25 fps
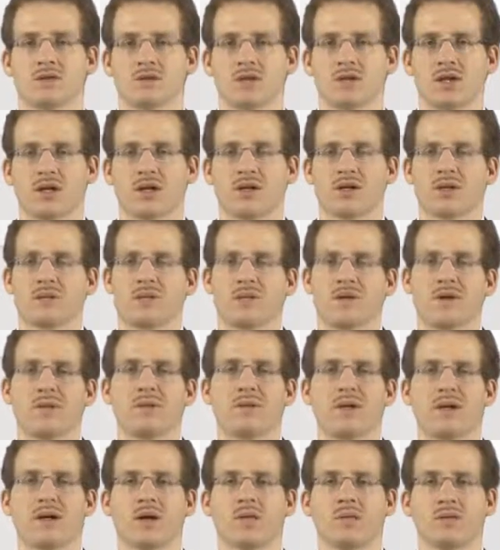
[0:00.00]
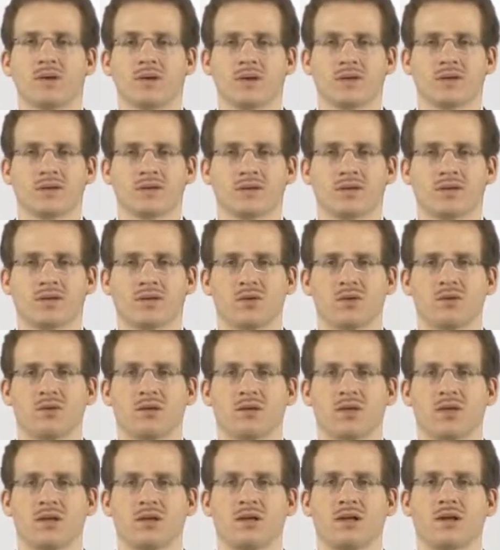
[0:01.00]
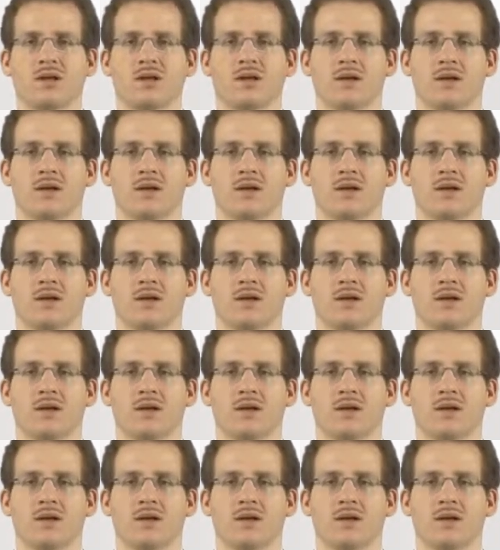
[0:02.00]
channel variable is globally